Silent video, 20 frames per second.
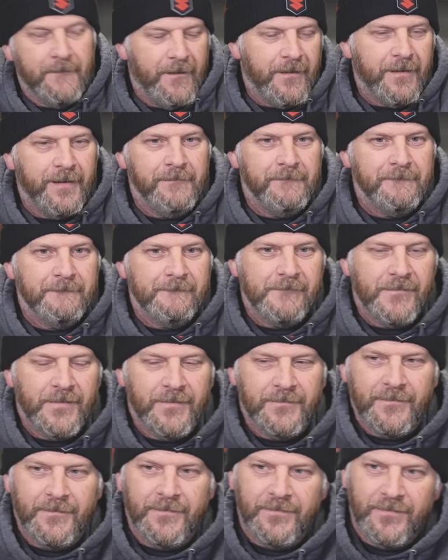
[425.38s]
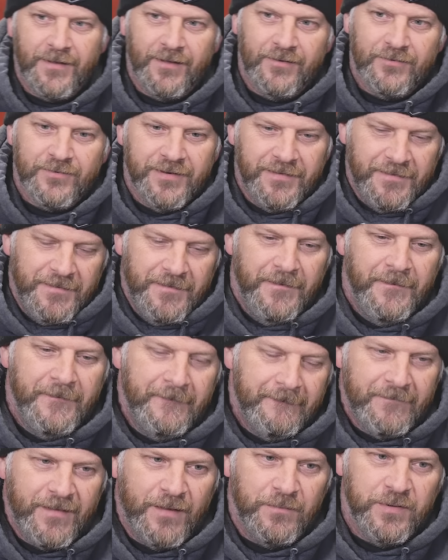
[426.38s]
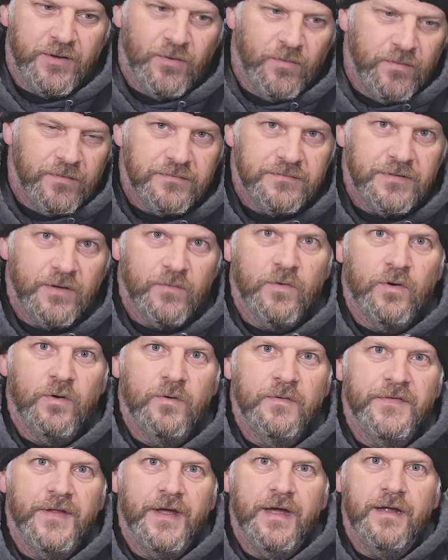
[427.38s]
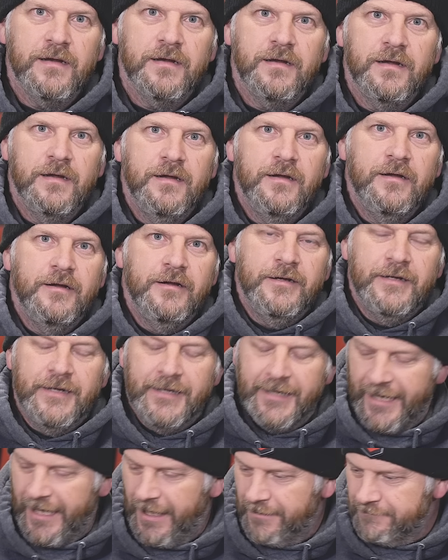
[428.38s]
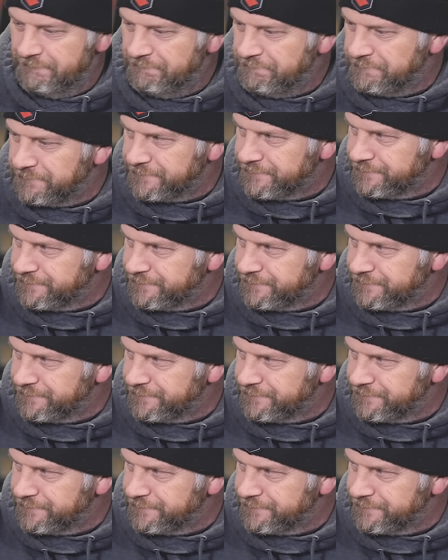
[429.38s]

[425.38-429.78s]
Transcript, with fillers: All right, I'll agree. That'd be cool. I'll roll with that. Um,